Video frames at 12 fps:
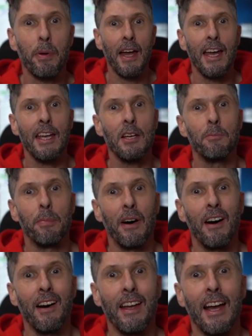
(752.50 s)
paid
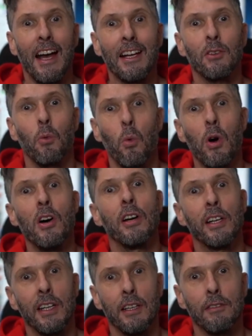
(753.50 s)
by and
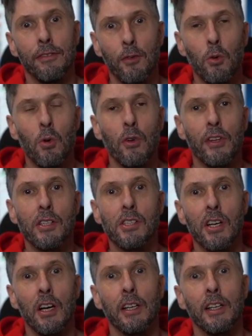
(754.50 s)
working for the
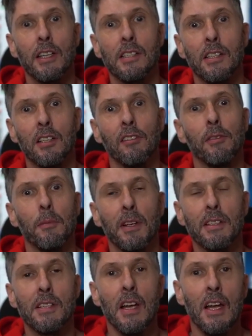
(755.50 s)
Chinese
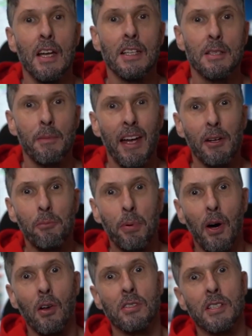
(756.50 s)
government to make
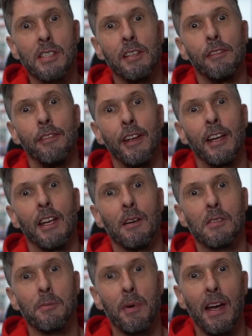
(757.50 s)
positive
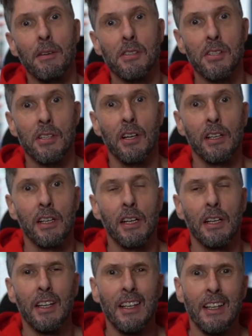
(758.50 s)
videos about
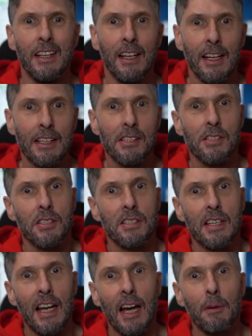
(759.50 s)
China. That's
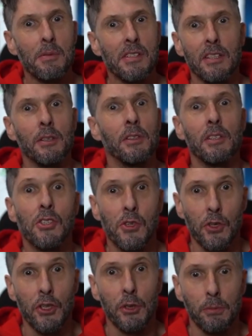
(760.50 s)
just absolutely
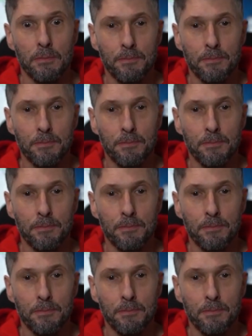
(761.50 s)
true,